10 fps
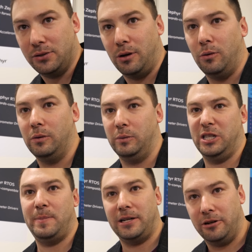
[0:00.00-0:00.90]
So with
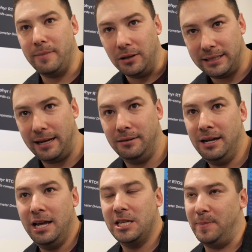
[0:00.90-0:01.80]
Spectre and Meltdown,
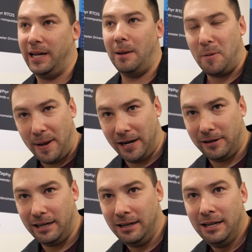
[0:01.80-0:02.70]
it's become
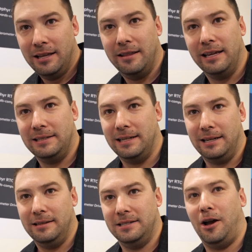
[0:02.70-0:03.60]
apparent that
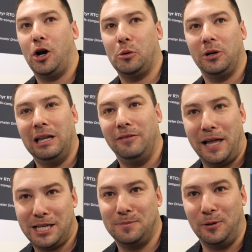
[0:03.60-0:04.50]
this hardware level
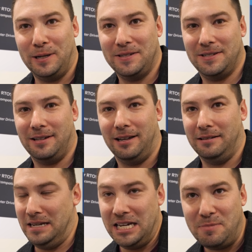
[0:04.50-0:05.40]
exploits
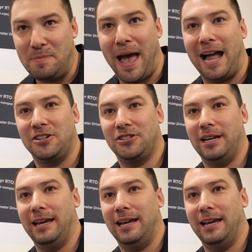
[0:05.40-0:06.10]
need to be patched.